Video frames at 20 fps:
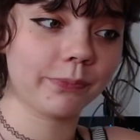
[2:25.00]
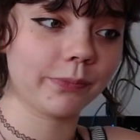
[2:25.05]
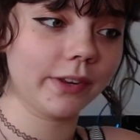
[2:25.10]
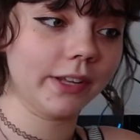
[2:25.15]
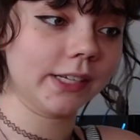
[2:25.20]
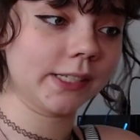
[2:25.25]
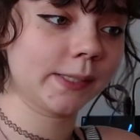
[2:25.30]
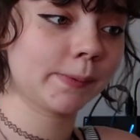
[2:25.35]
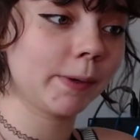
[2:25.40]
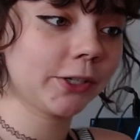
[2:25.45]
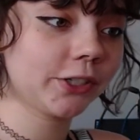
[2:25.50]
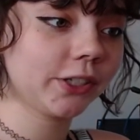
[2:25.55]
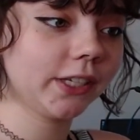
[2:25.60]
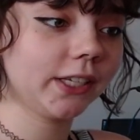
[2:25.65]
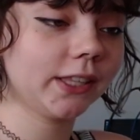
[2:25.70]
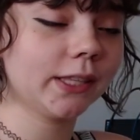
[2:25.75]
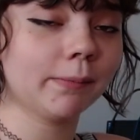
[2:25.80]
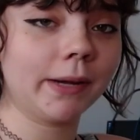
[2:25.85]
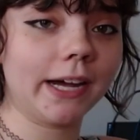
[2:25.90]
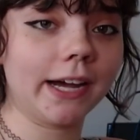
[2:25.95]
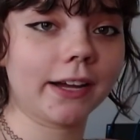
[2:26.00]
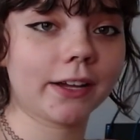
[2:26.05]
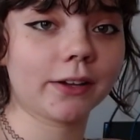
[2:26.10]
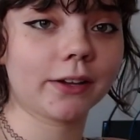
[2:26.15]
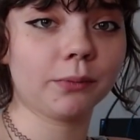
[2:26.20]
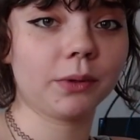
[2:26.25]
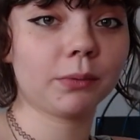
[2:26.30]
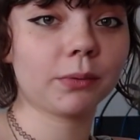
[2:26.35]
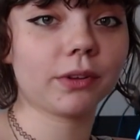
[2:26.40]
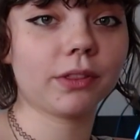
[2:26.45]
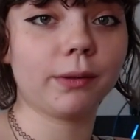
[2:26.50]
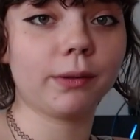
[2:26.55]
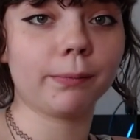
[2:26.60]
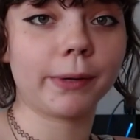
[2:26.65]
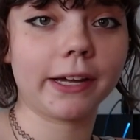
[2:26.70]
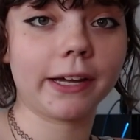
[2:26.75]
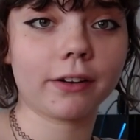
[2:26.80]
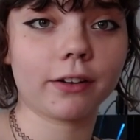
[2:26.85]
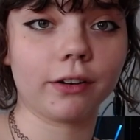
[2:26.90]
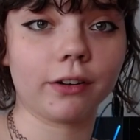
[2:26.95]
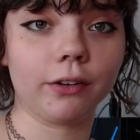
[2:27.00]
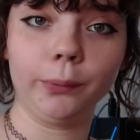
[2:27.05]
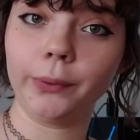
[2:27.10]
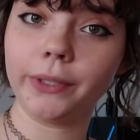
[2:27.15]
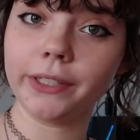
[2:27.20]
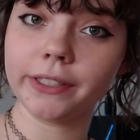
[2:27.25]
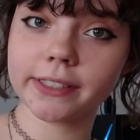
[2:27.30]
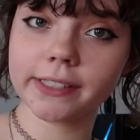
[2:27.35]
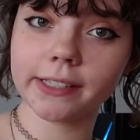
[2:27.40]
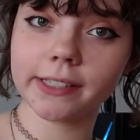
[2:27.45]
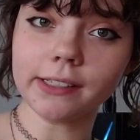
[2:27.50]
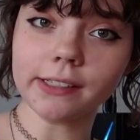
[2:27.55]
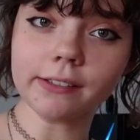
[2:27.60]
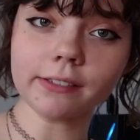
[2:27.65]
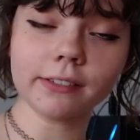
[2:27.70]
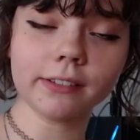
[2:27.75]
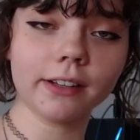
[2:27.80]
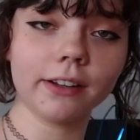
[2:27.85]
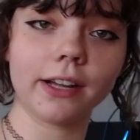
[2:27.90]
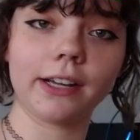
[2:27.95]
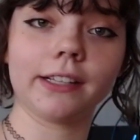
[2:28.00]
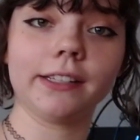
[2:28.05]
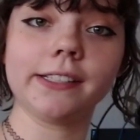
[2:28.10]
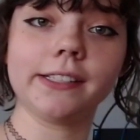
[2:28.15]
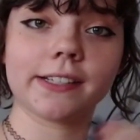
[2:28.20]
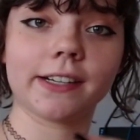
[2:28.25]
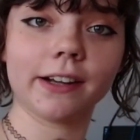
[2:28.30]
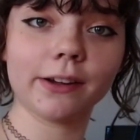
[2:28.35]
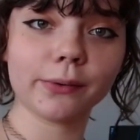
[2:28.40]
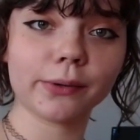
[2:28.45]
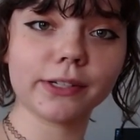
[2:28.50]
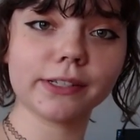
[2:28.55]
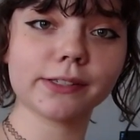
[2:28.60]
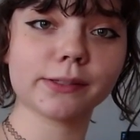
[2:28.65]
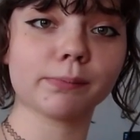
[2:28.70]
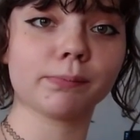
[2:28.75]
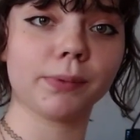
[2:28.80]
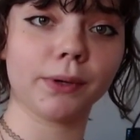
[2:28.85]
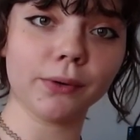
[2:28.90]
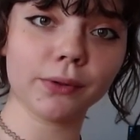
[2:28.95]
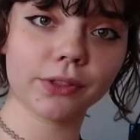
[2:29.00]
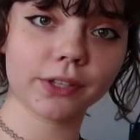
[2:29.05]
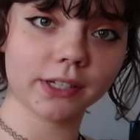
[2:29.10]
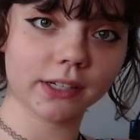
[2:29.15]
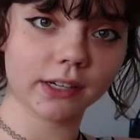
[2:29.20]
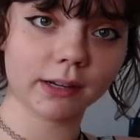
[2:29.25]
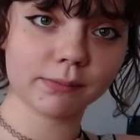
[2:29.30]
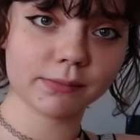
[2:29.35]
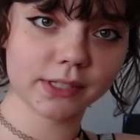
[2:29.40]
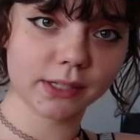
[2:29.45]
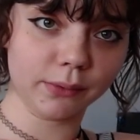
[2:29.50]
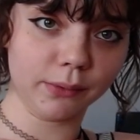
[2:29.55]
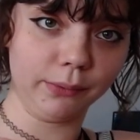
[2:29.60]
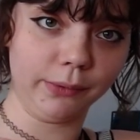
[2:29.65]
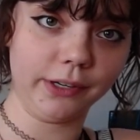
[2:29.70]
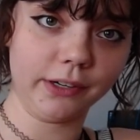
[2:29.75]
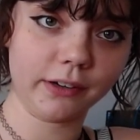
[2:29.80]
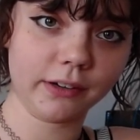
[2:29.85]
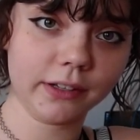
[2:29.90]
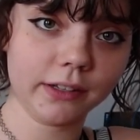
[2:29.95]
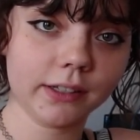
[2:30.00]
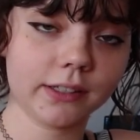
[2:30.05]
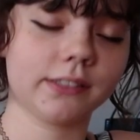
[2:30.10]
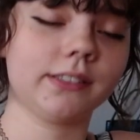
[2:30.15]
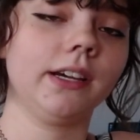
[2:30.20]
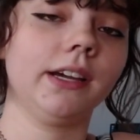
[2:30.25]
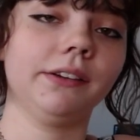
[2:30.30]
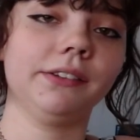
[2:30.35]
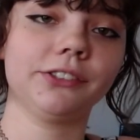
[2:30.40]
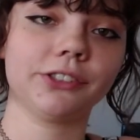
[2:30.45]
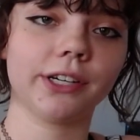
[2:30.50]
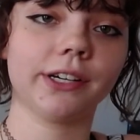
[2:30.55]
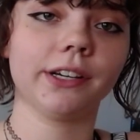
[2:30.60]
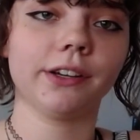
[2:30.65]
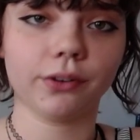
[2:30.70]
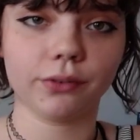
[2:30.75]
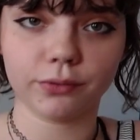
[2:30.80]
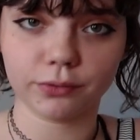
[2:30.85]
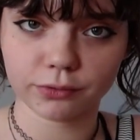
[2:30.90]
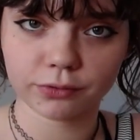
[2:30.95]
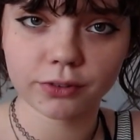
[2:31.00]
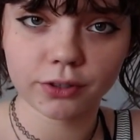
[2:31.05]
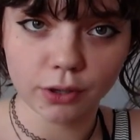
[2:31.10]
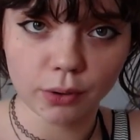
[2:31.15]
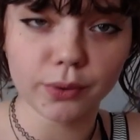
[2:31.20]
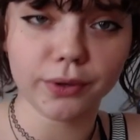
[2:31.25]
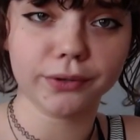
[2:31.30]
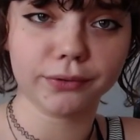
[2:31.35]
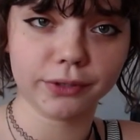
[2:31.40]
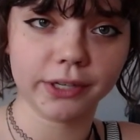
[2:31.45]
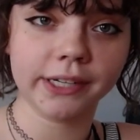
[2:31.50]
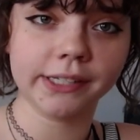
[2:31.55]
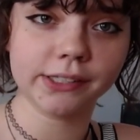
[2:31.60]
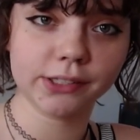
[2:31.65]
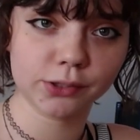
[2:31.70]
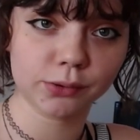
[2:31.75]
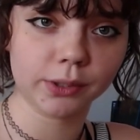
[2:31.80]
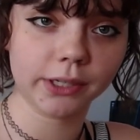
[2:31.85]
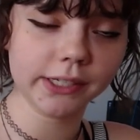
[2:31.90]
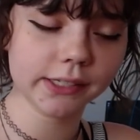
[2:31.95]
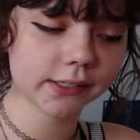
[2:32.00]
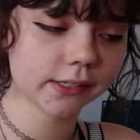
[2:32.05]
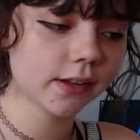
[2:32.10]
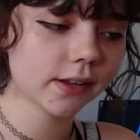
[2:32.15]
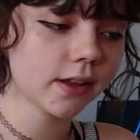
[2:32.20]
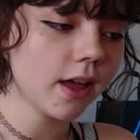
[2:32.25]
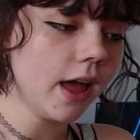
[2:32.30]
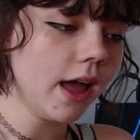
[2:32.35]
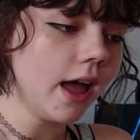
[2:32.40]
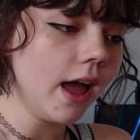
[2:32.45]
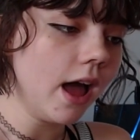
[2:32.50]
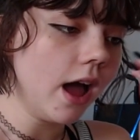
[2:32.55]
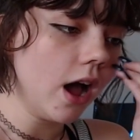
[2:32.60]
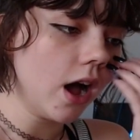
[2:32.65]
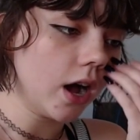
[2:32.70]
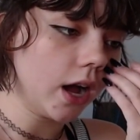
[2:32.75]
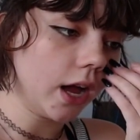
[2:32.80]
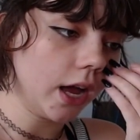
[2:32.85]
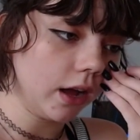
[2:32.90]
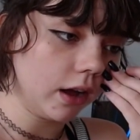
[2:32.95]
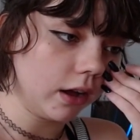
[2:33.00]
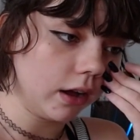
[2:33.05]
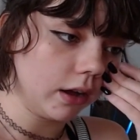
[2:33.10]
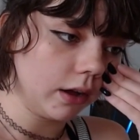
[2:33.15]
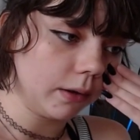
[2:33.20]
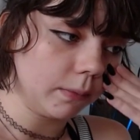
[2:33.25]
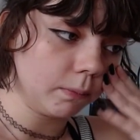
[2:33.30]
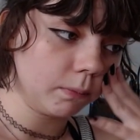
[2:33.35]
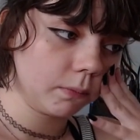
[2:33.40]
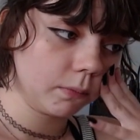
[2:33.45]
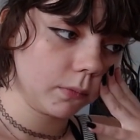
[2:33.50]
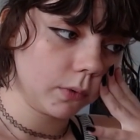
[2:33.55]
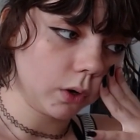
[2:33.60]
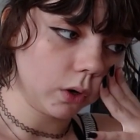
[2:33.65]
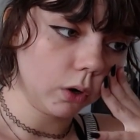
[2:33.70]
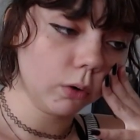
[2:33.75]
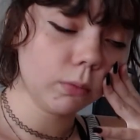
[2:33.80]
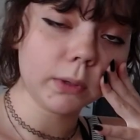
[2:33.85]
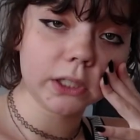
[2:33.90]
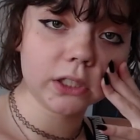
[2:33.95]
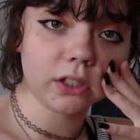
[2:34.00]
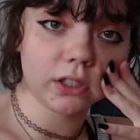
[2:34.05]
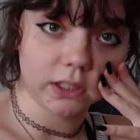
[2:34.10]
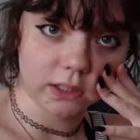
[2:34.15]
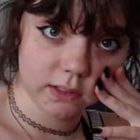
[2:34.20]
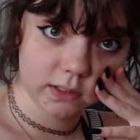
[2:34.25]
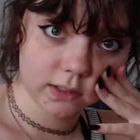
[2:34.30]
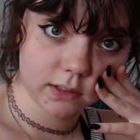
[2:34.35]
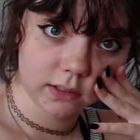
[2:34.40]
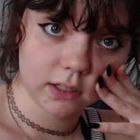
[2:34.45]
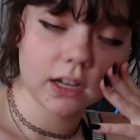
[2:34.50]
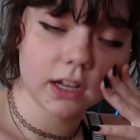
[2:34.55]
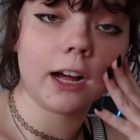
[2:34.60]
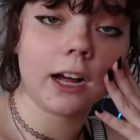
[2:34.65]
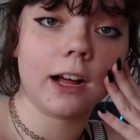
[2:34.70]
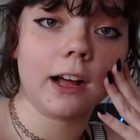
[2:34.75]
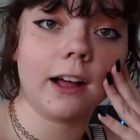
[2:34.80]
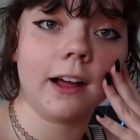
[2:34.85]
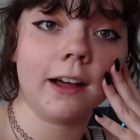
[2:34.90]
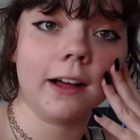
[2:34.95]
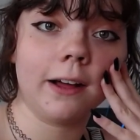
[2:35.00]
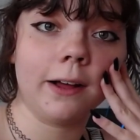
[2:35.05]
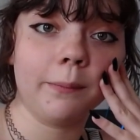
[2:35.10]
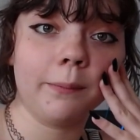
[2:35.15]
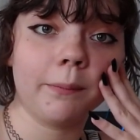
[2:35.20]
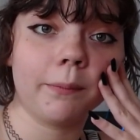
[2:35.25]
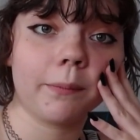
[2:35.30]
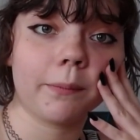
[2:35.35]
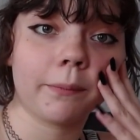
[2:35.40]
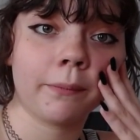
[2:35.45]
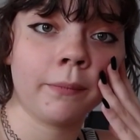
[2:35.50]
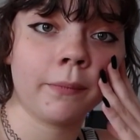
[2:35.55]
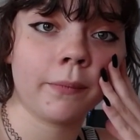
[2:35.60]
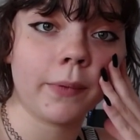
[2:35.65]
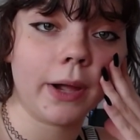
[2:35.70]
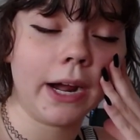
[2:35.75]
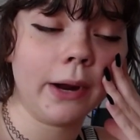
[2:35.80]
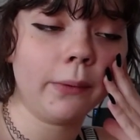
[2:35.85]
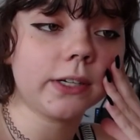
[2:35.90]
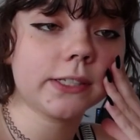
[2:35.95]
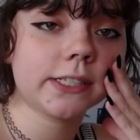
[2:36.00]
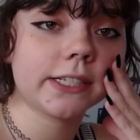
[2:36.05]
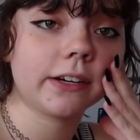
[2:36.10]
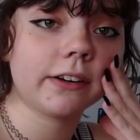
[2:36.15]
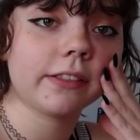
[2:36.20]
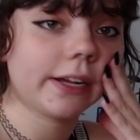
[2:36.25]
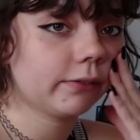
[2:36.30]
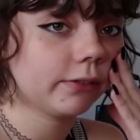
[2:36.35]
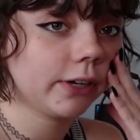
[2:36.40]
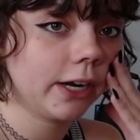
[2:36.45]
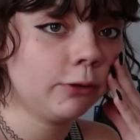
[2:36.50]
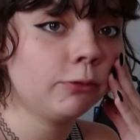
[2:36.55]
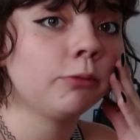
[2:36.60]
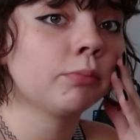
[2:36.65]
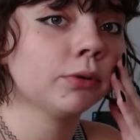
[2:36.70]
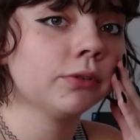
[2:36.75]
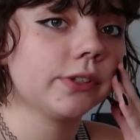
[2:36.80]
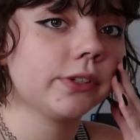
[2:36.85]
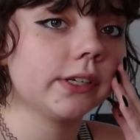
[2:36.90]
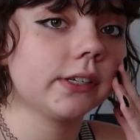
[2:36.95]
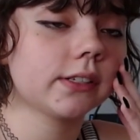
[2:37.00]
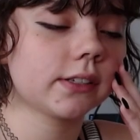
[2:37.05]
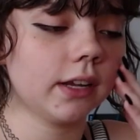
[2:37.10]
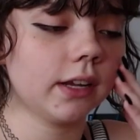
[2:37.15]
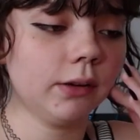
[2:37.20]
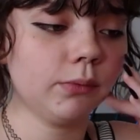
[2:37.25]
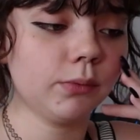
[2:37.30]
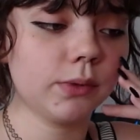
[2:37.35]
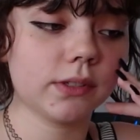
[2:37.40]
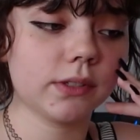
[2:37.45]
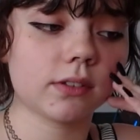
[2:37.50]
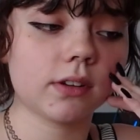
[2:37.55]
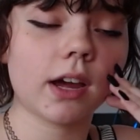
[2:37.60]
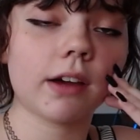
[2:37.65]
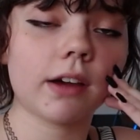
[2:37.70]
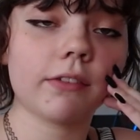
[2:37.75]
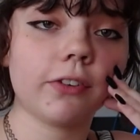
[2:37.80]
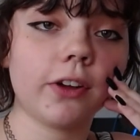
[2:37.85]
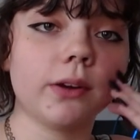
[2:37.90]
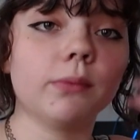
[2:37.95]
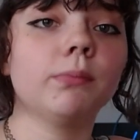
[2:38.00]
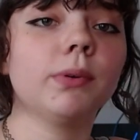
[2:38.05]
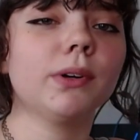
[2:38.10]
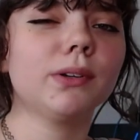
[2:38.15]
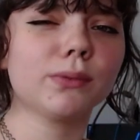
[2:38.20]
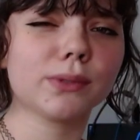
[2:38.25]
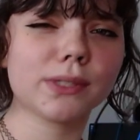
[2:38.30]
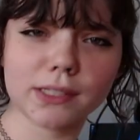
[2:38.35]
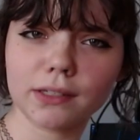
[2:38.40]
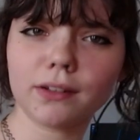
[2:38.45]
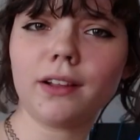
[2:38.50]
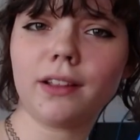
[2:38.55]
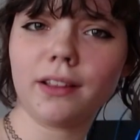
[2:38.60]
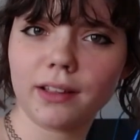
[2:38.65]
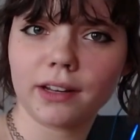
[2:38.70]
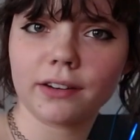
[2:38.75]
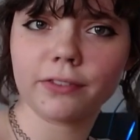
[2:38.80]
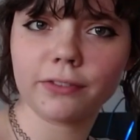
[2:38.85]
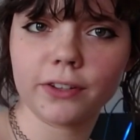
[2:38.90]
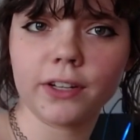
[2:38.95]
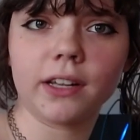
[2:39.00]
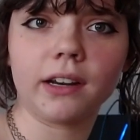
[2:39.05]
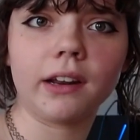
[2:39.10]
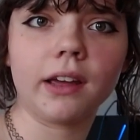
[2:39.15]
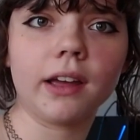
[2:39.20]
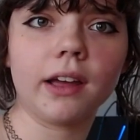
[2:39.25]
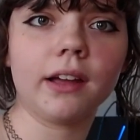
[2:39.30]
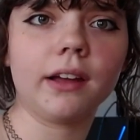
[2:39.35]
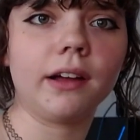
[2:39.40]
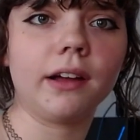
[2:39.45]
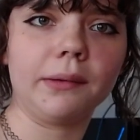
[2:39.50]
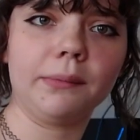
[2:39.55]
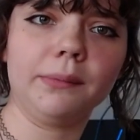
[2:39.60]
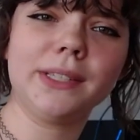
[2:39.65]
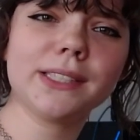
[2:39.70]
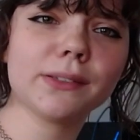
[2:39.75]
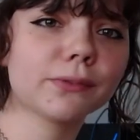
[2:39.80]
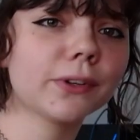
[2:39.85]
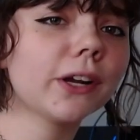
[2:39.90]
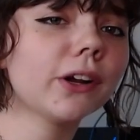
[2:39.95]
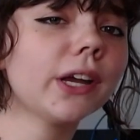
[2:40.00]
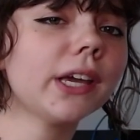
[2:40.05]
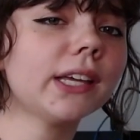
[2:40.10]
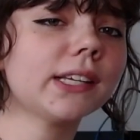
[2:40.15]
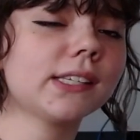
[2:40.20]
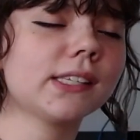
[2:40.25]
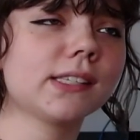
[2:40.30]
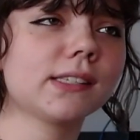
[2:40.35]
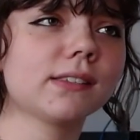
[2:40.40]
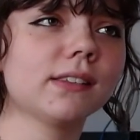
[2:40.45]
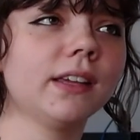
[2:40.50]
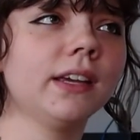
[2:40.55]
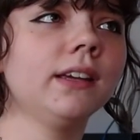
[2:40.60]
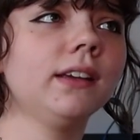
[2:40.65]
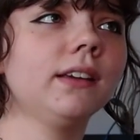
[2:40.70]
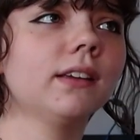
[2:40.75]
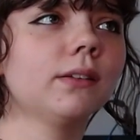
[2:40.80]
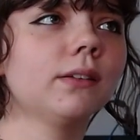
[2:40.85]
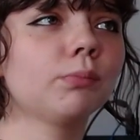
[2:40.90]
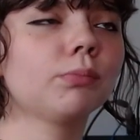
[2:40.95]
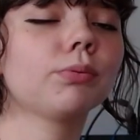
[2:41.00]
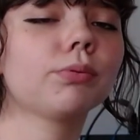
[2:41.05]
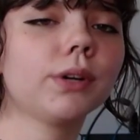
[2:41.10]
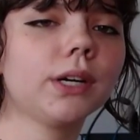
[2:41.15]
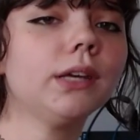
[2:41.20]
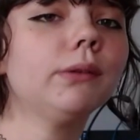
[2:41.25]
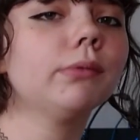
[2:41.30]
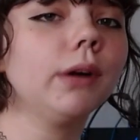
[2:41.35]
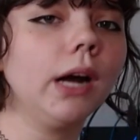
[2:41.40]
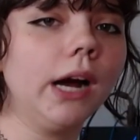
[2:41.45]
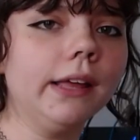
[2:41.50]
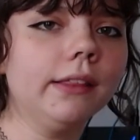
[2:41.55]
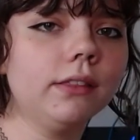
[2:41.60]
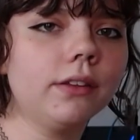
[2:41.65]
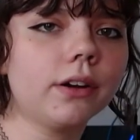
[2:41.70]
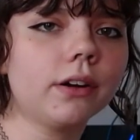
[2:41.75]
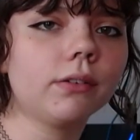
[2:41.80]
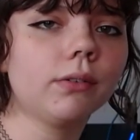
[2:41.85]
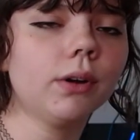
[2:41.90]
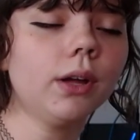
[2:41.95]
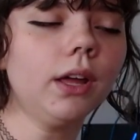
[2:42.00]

Especially in the back. We were in the back on a wheel seat. At least I was both times that we went on it because I try and go on rides twice. Oh my goodness. I walked out of that ride with bruises. It was not fun, but it was still a lot of fun. It's a very pretty ride though.